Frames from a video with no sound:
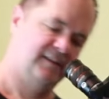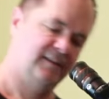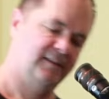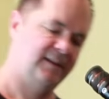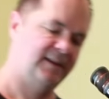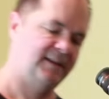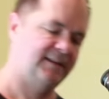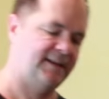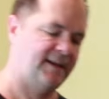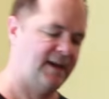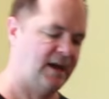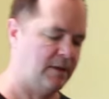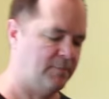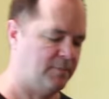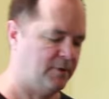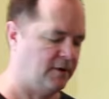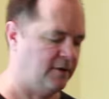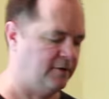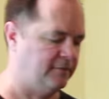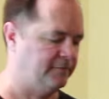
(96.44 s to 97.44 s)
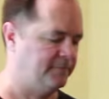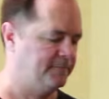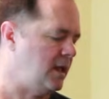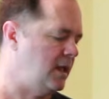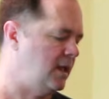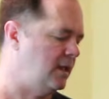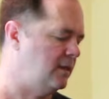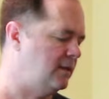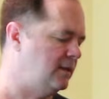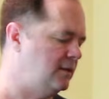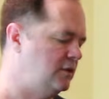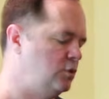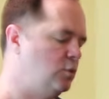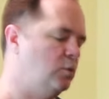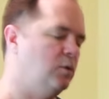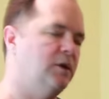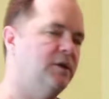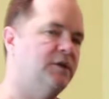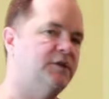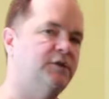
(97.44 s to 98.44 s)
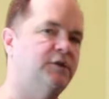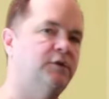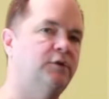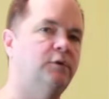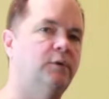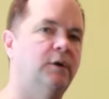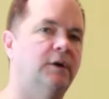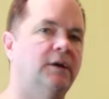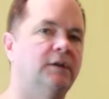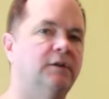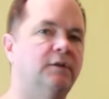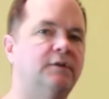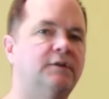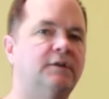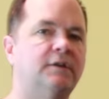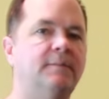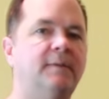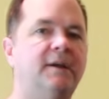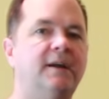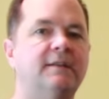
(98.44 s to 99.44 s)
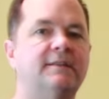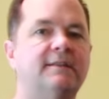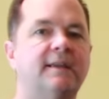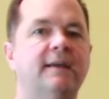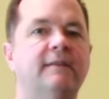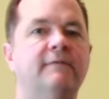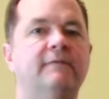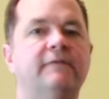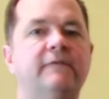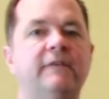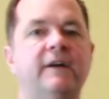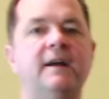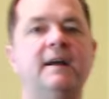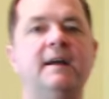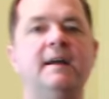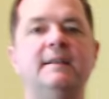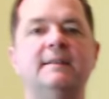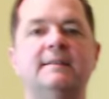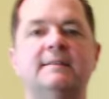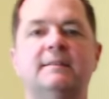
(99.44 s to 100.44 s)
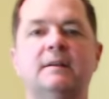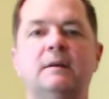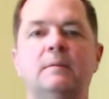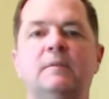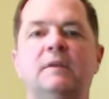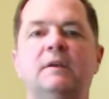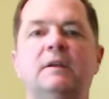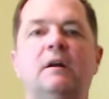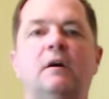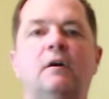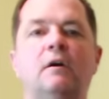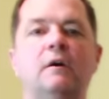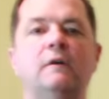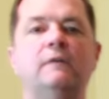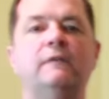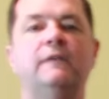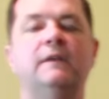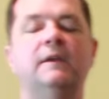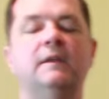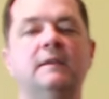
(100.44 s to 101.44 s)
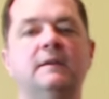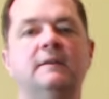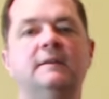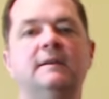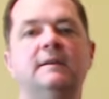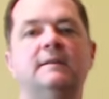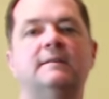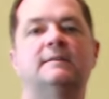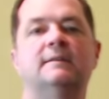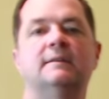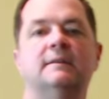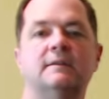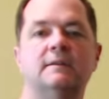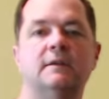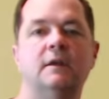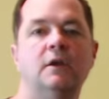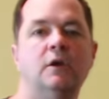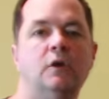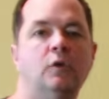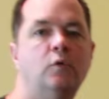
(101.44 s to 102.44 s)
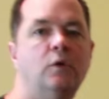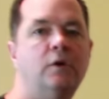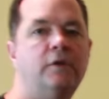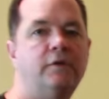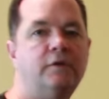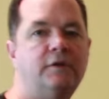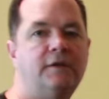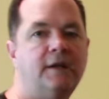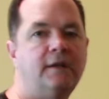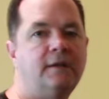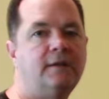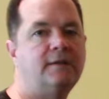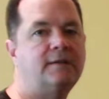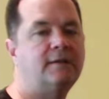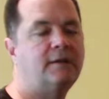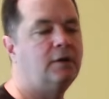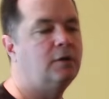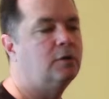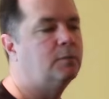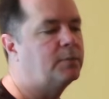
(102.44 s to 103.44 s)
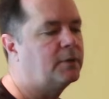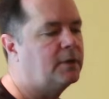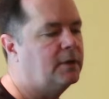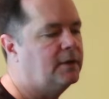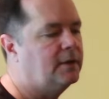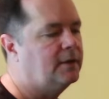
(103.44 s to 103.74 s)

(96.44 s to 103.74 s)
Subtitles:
lens cap off, and then you want to loosen the mounts and find something off in the distance with your telescope.